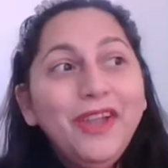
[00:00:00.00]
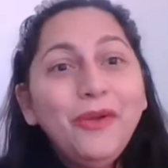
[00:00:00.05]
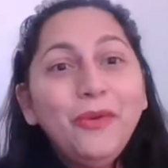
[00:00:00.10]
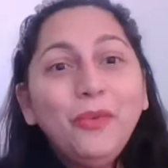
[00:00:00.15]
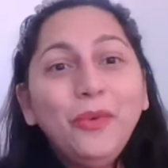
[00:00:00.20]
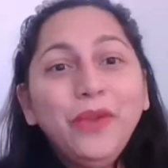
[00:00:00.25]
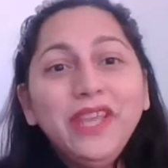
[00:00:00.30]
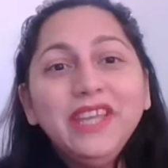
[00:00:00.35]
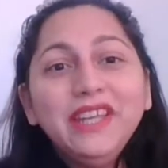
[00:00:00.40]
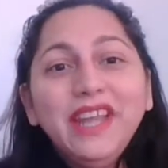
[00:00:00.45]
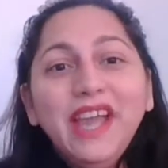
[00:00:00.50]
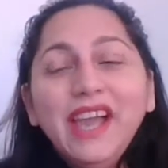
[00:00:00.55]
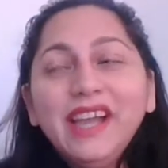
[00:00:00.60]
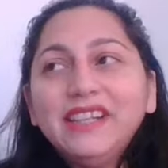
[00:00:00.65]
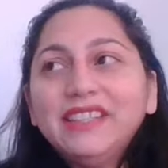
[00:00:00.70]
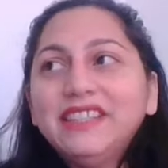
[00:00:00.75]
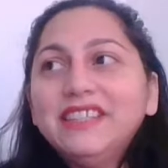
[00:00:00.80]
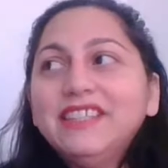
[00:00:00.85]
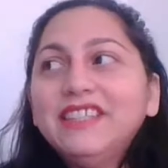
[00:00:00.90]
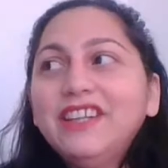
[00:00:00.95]
we
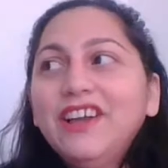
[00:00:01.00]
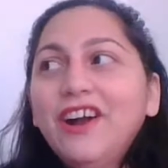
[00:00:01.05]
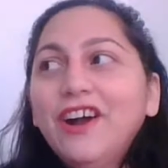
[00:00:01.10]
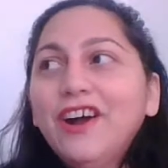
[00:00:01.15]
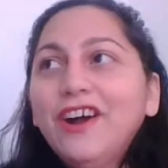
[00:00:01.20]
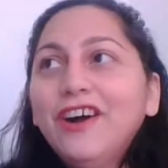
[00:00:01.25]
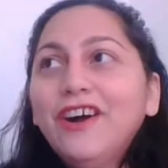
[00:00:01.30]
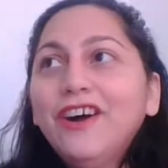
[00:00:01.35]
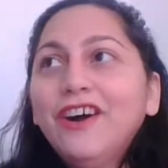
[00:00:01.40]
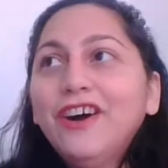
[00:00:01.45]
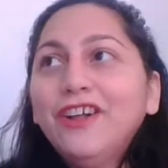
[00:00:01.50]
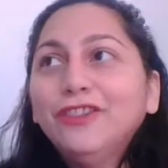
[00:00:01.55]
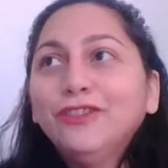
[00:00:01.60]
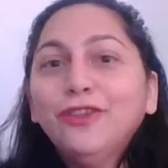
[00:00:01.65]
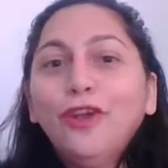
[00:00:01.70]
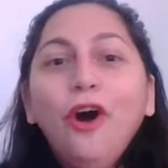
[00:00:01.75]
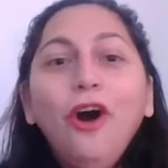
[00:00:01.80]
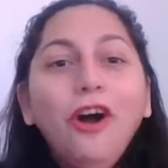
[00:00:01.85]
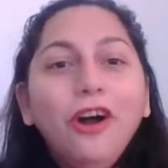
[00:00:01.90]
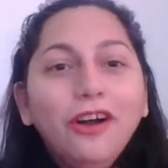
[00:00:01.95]
enacted a
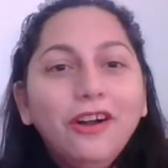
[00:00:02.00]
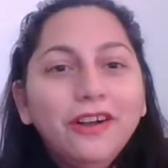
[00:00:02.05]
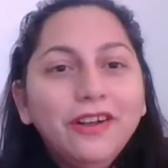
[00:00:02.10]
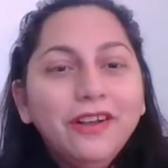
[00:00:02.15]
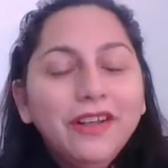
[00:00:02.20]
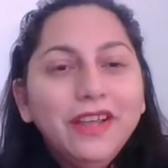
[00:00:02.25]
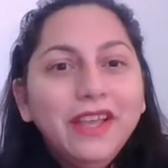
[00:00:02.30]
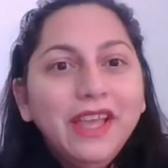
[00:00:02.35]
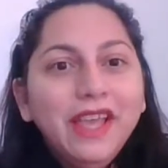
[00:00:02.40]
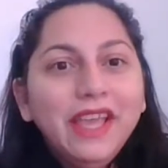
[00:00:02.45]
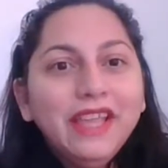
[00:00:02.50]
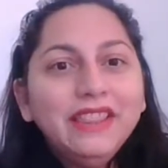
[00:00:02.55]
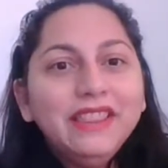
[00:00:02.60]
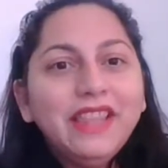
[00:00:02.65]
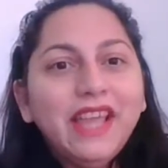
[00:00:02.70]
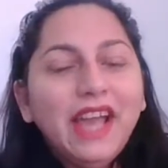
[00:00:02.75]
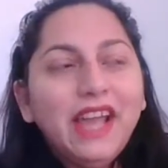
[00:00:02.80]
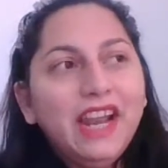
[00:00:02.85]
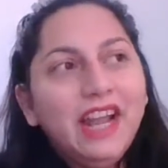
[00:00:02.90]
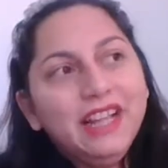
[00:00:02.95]
law
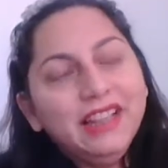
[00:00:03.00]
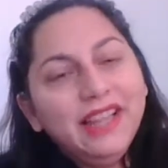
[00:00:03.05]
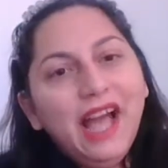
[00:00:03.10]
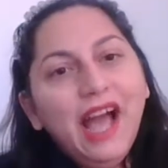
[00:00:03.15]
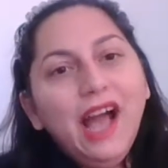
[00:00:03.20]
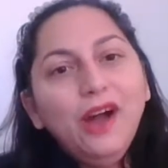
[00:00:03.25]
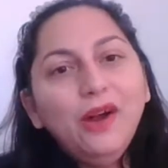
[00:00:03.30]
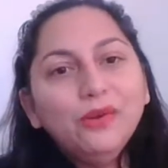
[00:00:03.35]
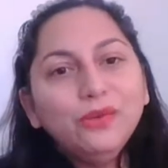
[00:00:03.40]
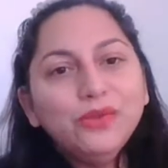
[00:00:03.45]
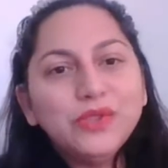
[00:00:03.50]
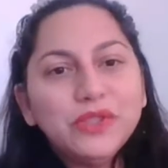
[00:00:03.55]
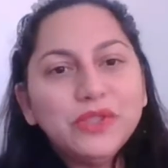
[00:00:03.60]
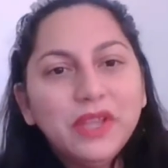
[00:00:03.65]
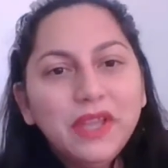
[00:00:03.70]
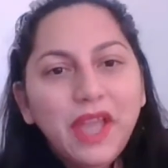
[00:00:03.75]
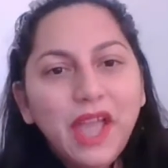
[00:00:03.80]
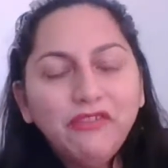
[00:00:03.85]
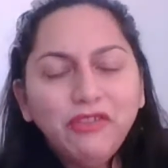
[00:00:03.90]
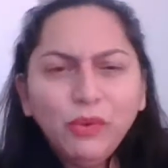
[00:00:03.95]
that allows
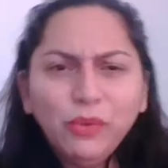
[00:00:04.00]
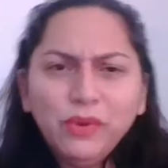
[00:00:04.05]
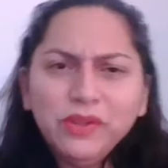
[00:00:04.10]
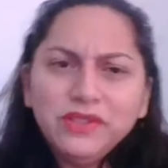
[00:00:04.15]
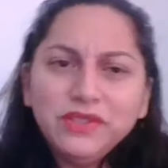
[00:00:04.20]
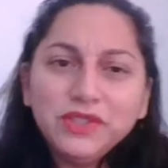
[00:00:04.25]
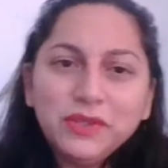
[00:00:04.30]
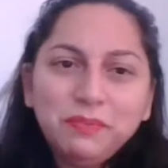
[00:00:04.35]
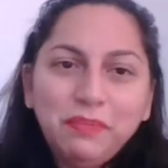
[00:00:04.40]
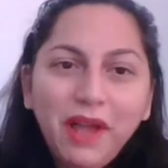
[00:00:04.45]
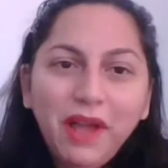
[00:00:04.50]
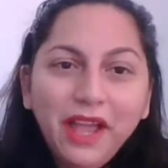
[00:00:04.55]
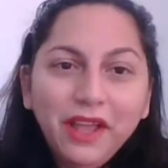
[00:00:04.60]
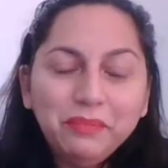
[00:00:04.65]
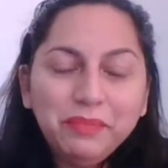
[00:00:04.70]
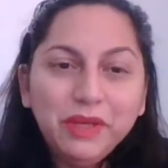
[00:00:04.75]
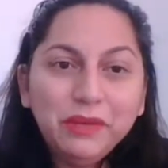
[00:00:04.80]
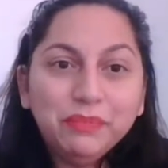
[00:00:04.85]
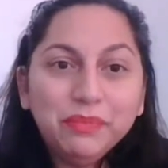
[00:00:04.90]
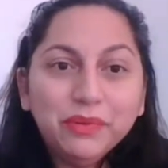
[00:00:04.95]
everyone to spy
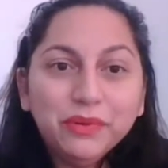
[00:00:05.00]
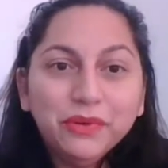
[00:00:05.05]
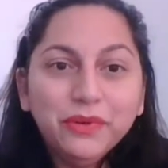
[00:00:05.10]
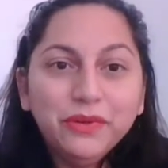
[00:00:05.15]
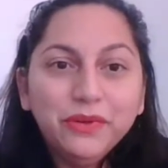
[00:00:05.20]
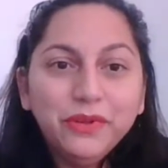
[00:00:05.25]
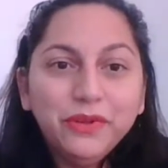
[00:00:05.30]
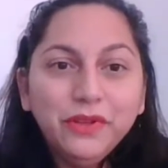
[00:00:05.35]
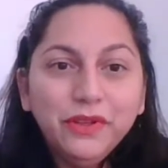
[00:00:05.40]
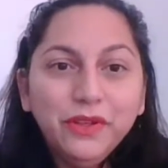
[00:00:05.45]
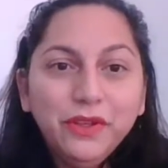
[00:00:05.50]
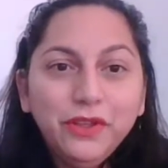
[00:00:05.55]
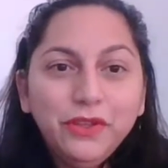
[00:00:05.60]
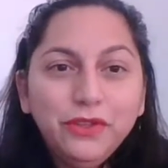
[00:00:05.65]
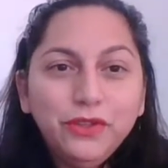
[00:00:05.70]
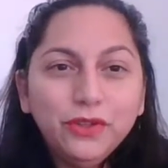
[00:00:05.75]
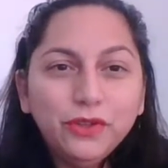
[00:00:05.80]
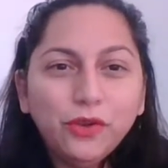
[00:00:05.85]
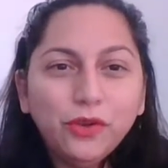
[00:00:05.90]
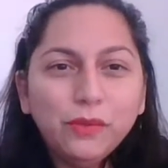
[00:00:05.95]
on people.
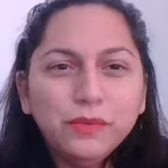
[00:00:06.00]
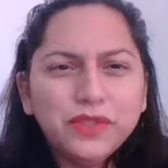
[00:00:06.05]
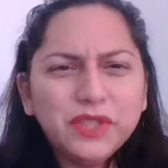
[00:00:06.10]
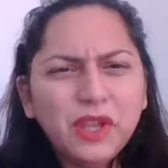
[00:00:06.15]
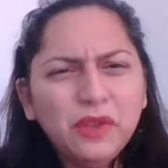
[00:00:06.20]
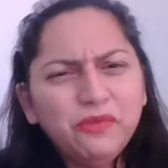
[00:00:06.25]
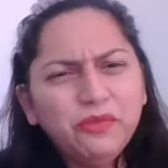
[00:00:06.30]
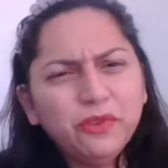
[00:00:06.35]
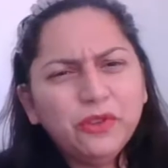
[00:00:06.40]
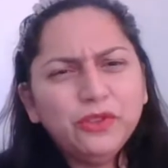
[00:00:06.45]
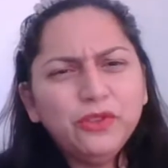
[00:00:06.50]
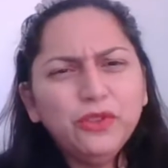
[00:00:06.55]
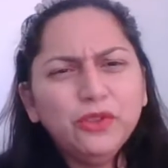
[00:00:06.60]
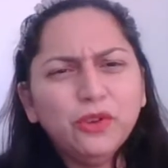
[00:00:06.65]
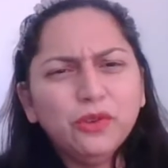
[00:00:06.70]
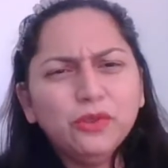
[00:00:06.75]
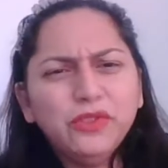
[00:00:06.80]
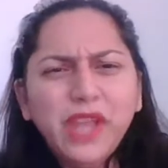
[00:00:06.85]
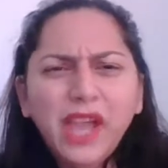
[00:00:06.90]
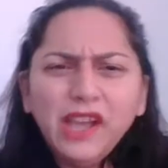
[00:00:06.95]
You know what I'm saying? For,
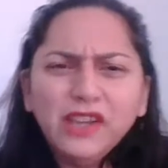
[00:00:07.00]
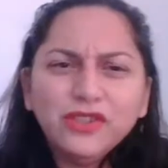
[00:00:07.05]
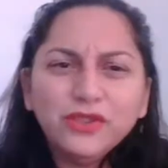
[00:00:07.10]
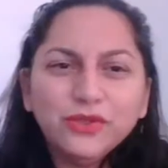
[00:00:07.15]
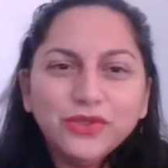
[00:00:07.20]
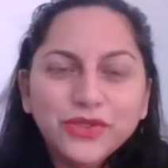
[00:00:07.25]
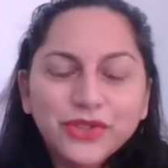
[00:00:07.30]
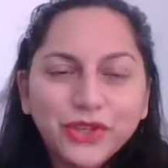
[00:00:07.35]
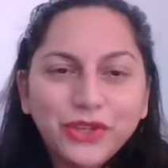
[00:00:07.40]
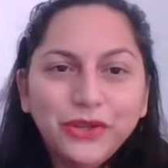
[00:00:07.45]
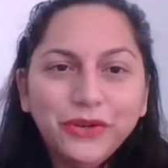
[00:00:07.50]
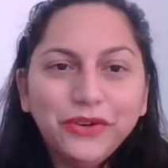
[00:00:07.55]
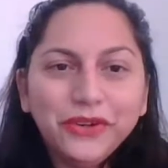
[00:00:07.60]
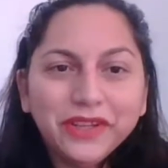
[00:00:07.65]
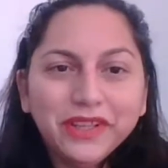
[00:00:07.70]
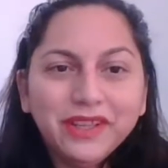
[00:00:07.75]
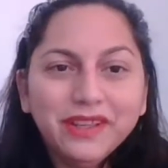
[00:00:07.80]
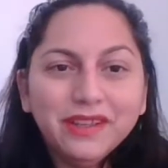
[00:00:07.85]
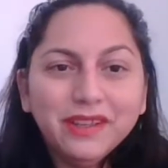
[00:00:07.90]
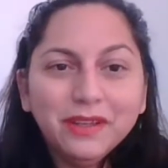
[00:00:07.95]
national
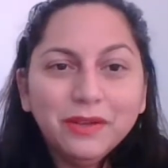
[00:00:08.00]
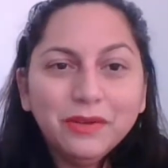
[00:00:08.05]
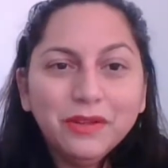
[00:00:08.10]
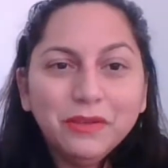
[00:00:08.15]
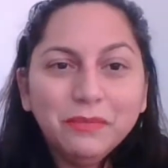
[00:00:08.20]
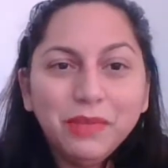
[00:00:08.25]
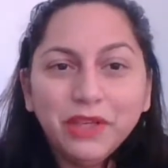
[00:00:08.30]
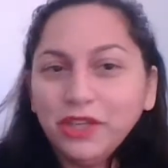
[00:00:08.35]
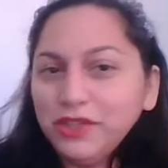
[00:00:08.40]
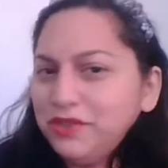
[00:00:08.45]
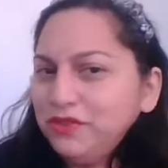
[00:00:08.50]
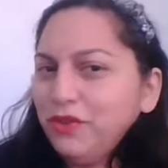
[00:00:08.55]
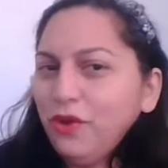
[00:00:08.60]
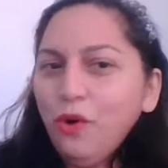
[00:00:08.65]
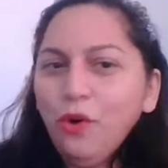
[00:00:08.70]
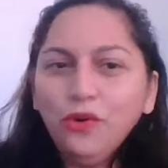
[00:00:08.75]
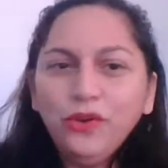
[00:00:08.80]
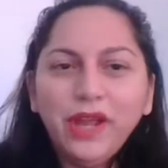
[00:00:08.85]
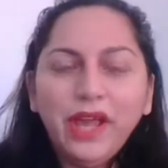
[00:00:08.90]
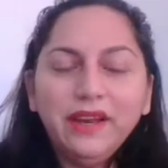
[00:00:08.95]
security because of the
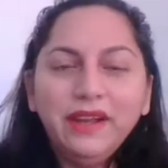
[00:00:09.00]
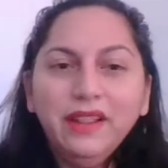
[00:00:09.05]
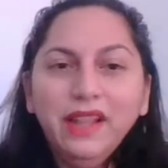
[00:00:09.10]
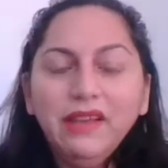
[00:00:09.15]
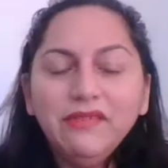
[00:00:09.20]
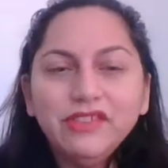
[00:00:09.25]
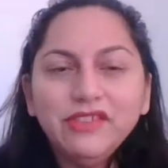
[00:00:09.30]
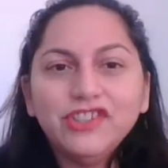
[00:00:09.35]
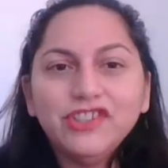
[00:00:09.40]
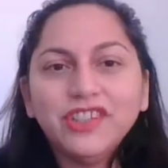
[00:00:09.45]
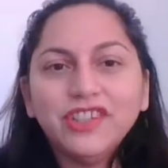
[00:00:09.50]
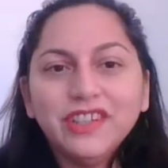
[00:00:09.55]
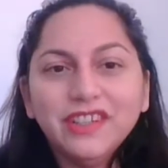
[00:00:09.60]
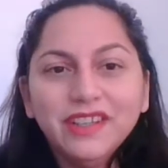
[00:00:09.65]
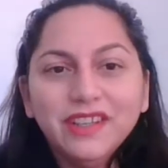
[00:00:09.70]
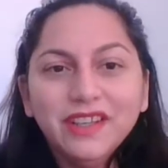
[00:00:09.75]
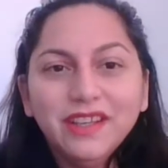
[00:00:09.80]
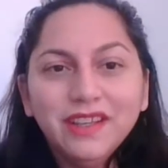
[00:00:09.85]
whole 9/11 shit.